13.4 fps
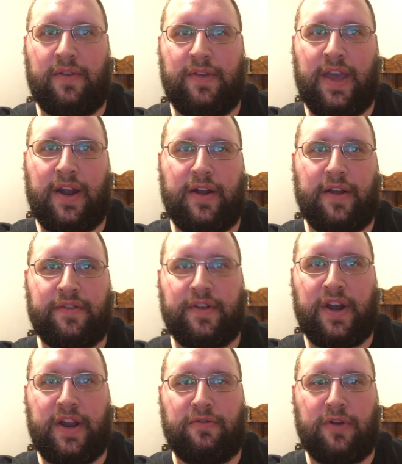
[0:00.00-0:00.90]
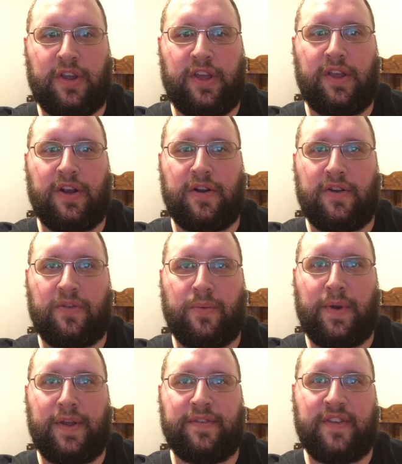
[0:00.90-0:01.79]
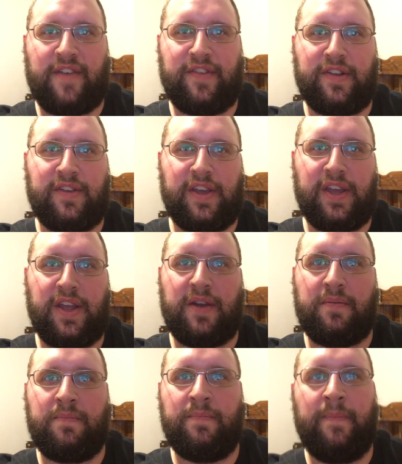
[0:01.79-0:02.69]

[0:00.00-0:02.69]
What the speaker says: He had an exciting rookie year in 2017.